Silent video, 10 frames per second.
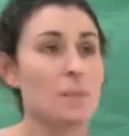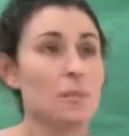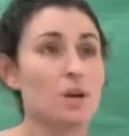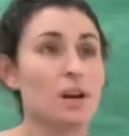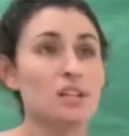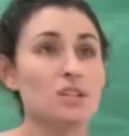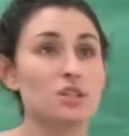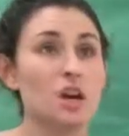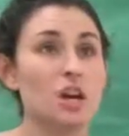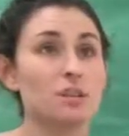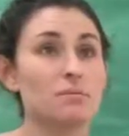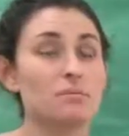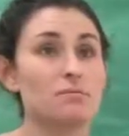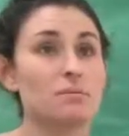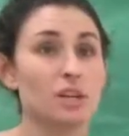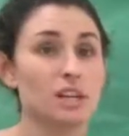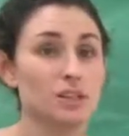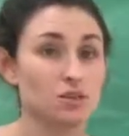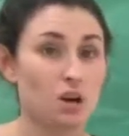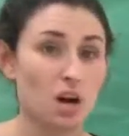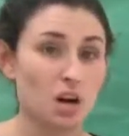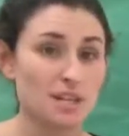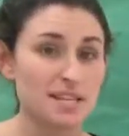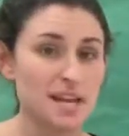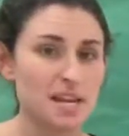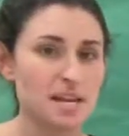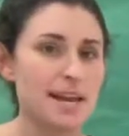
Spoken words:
We're gonna draw our sun,